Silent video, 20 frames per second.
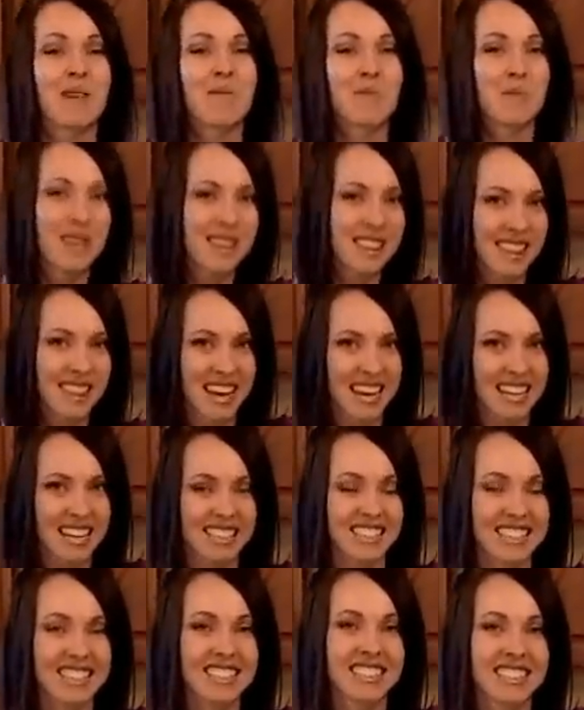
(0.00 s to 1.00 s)
And what
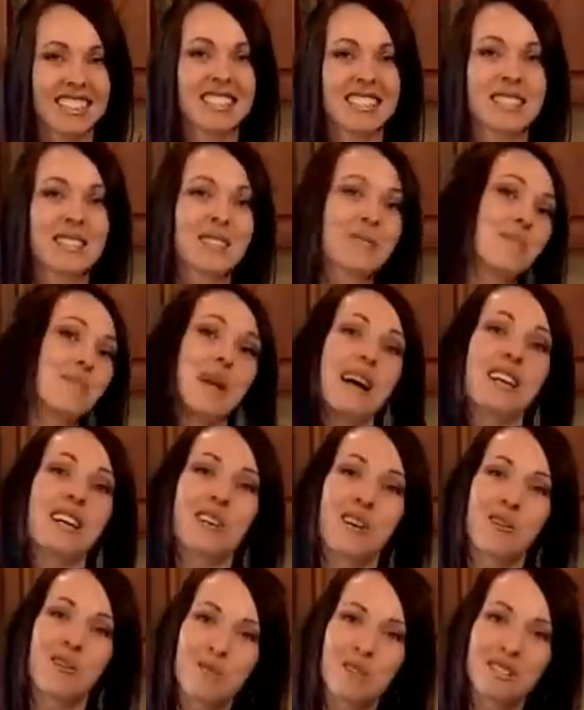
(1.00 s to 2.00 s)
that is my
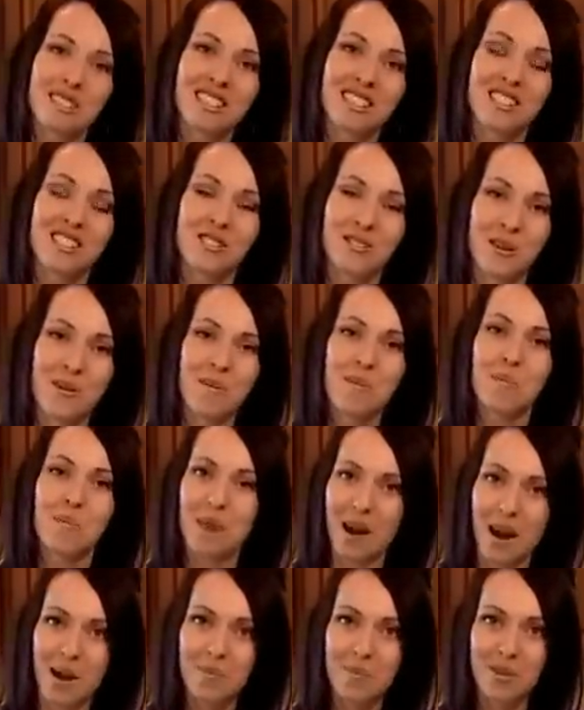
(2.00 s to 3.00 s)
coconut
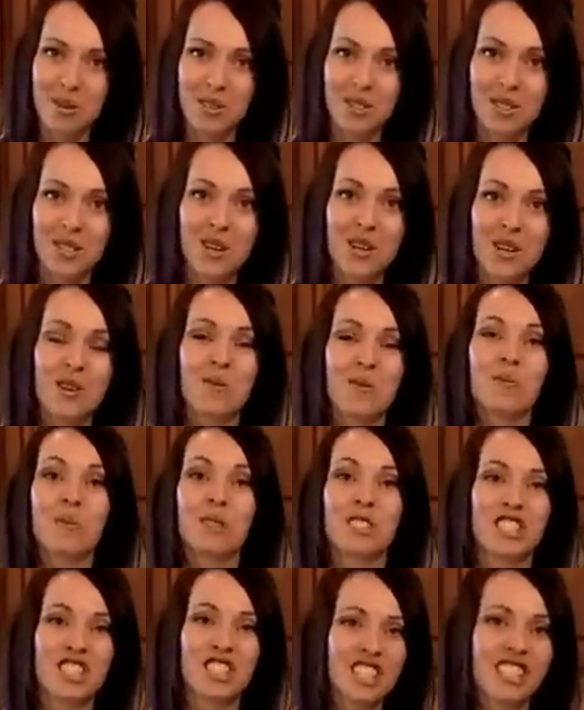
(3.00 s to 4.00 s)
shrimp poppers
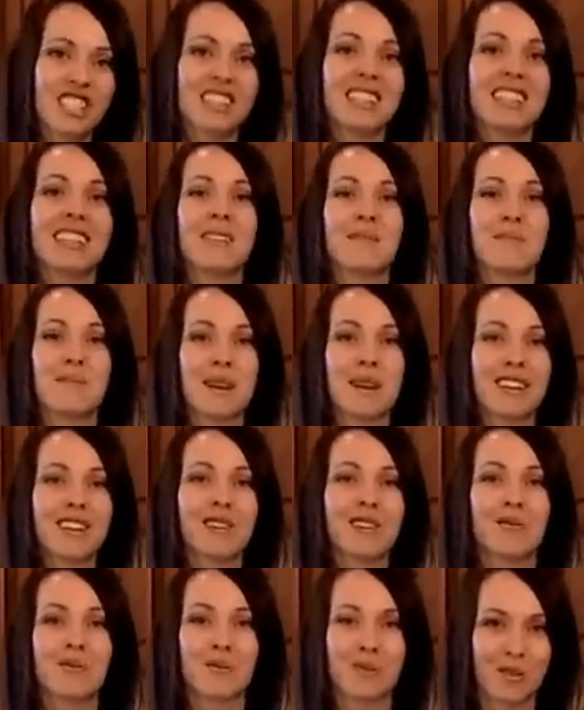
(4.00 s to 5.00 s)
with chili
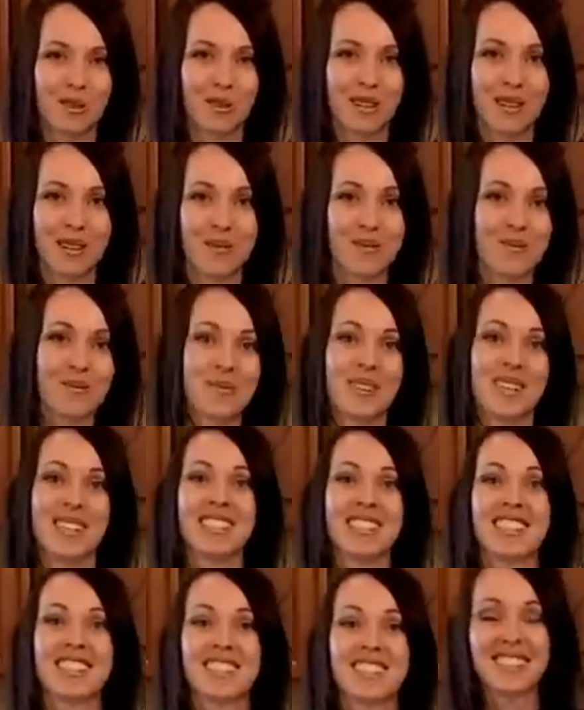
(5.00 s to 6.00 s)
mango cream.
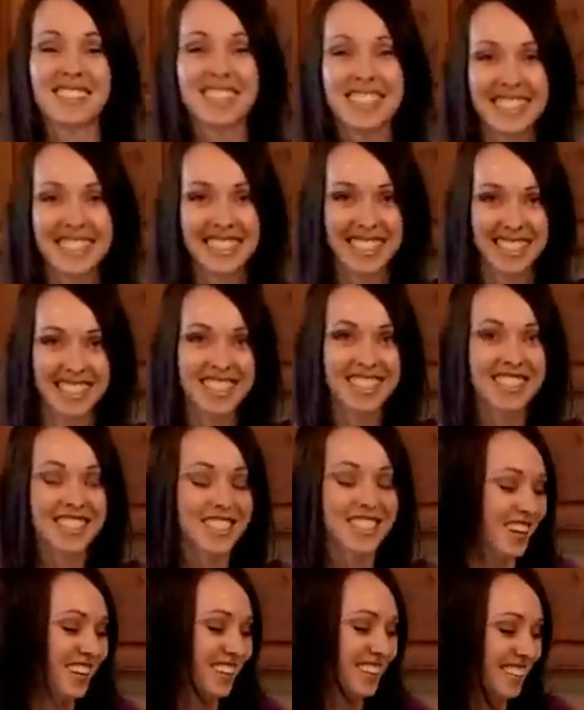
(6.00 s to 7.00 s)
So let's get
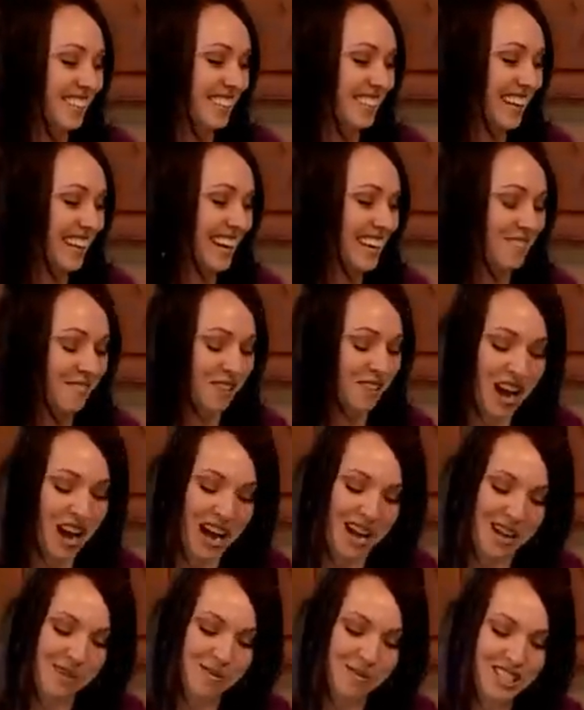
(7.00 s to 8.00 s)
started, and
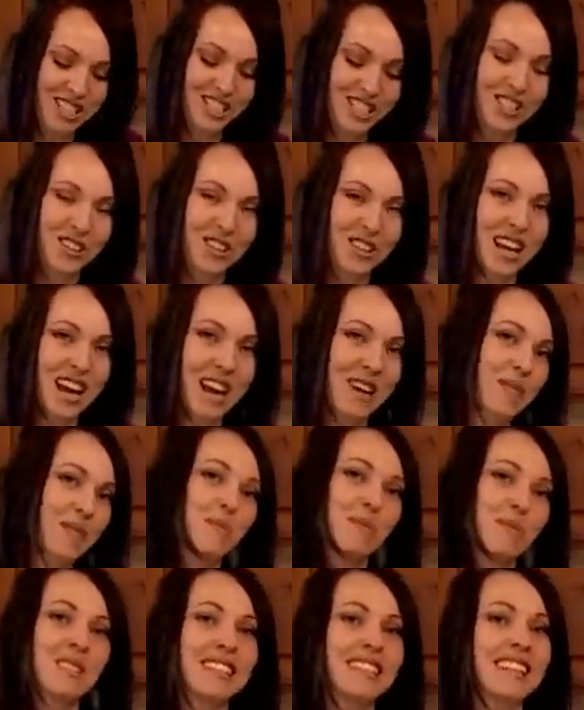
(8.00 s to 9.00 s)
I want to show you how
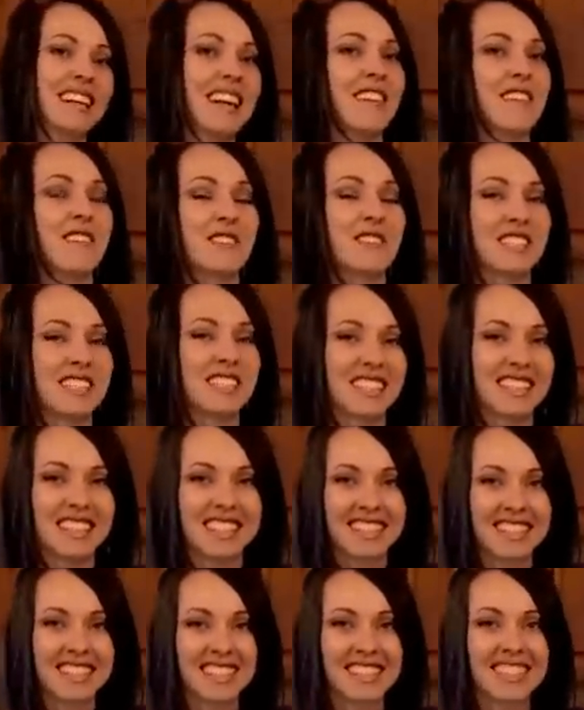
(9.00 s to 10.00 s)
to put together this
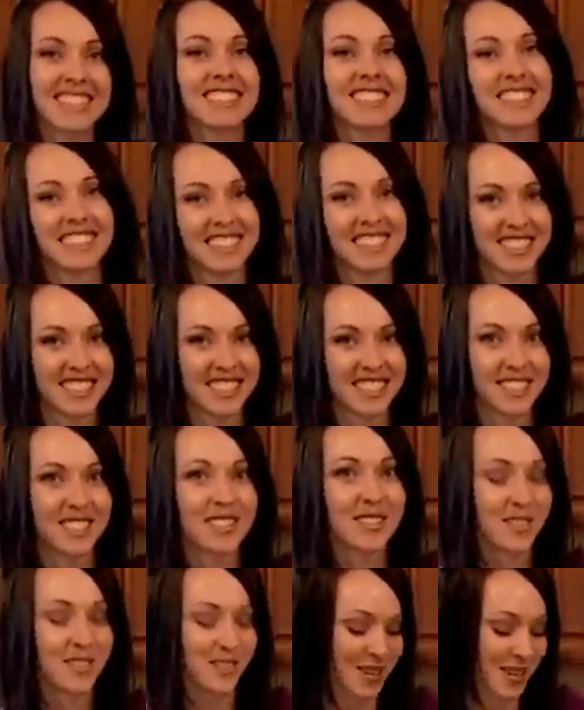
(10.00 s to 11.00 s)
easy,
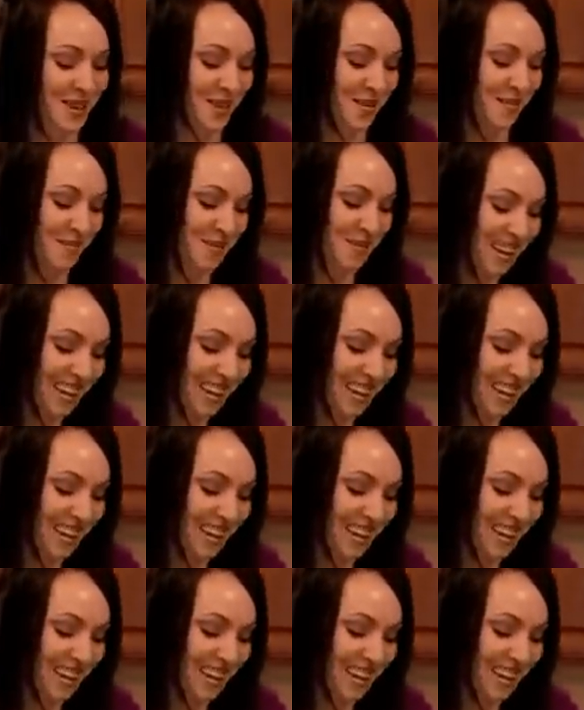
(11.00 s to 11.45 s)
delicious cream.